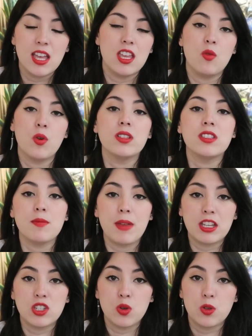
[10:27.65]
You want to
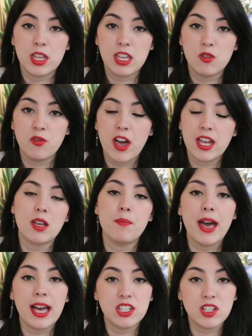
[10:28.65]
make sure that you find a
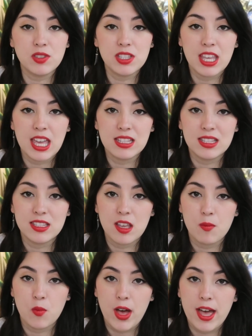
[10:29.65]
patch of skin
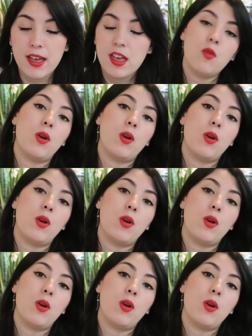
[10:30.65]
somewhere